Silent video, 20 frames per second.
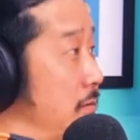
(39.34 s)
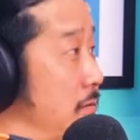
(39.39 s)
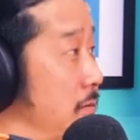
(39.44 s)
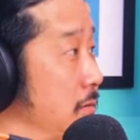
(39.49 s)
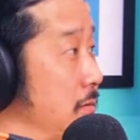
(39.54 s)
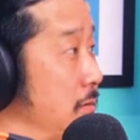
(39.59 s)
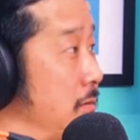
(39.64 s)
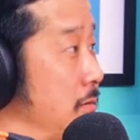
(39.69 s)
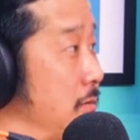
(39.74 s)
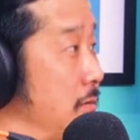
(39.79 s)

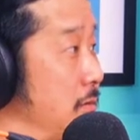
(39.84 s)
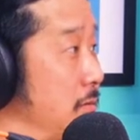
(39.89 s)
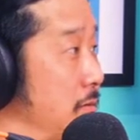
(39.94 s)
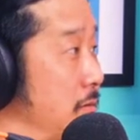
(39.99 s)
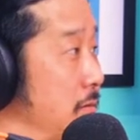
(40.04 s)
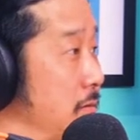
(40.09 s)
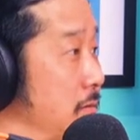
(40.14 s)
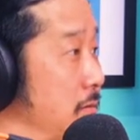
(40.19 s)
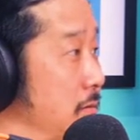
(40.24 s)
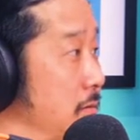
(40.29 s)

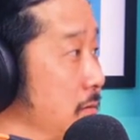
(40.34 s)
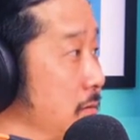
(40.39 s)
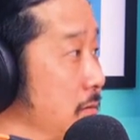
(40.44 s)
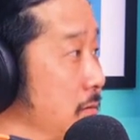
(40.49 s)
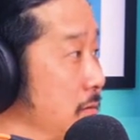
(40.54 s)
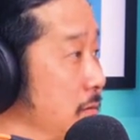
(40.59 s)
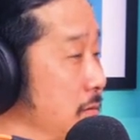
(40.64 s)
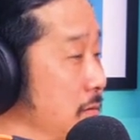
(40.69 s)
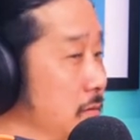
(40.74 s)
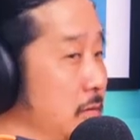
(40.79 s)

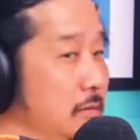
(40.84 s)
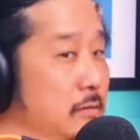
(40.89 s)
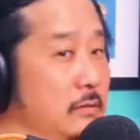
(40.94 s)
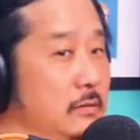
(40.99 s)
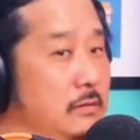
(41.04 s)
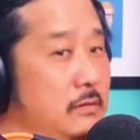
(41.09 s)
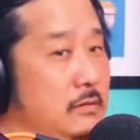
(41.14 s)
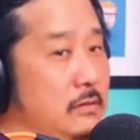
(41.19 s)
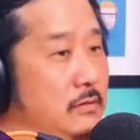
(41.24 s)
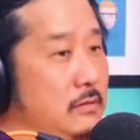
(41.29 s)

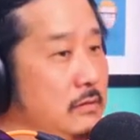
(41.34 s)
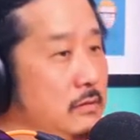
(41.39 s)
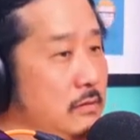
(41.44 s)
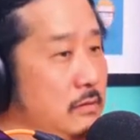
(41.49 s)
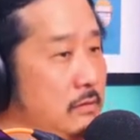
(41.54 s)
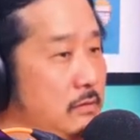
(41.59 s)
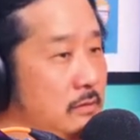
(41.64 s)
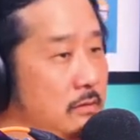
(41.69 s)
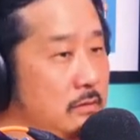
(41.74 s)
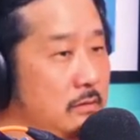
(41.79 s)

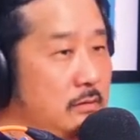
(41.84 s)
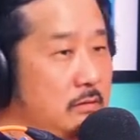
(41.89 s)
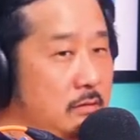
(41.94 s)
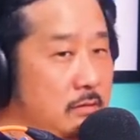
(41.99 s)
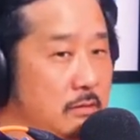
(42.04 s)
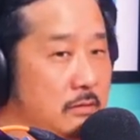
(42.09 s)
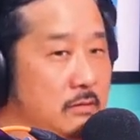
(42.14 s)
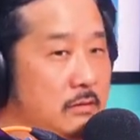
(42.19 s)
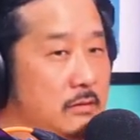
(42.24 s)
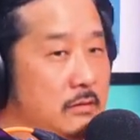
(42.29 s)

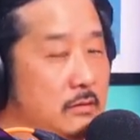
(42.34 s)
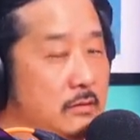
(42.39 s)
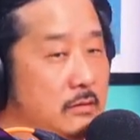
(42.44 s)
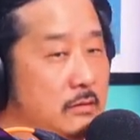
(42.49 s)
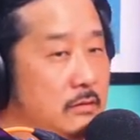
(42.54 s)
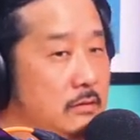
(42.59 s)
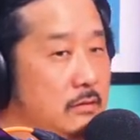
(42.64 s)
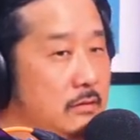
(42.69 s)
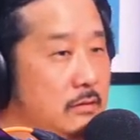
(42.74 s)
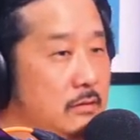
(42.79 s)

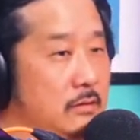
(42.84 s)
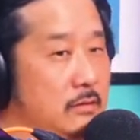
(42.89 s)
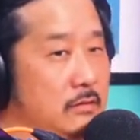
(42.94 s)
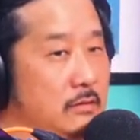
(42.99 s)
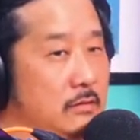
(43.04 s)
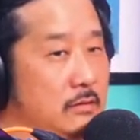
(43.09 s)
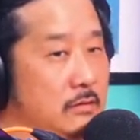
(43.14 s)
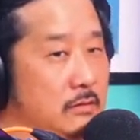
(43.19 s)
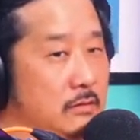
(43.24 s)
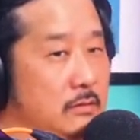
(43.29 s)

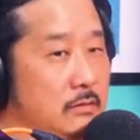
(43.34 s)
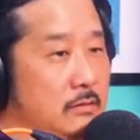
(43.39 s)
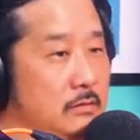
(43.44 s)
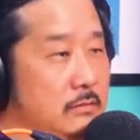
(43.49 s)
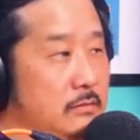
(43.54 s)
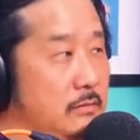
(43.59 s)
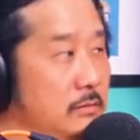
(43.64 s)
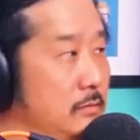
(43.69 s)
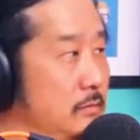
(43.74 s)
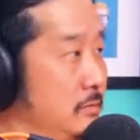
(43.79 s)

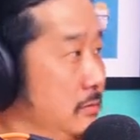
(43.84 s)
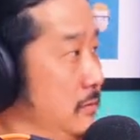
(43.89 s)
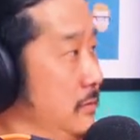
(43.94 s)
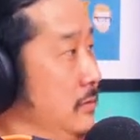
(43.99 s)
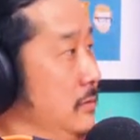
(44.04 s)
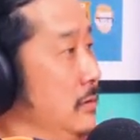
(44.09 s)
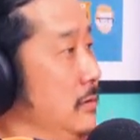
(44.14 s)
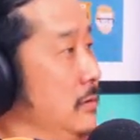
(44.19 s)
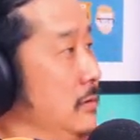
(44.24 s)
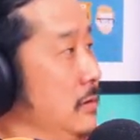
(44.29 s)

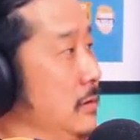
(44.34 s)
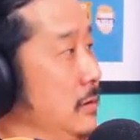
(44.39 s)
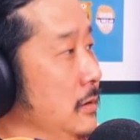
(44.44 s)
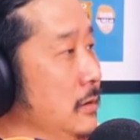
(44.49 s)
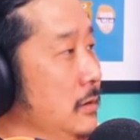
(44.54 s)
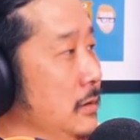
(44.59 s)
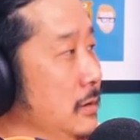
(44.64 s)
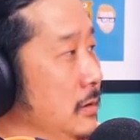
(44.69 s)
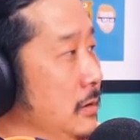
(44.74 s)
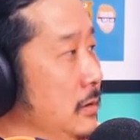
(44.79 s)

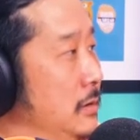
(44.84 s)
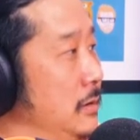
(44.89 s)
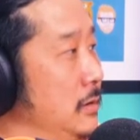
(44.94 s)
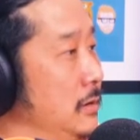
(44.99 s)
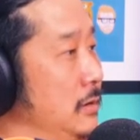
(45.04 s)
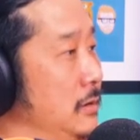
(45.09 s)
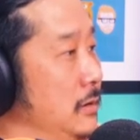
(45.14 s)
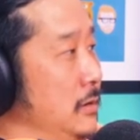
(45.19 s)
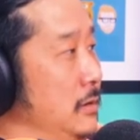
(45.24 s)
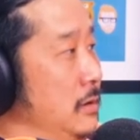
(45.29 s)

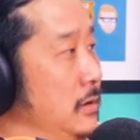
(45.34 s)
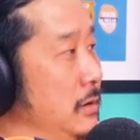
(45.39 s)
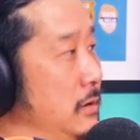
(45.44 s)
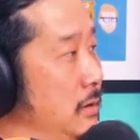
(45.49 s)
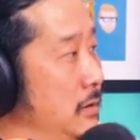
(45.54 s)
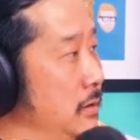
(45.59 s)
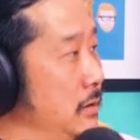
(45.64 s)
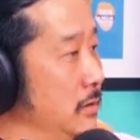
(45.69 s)
No words are spoken by the person on screen.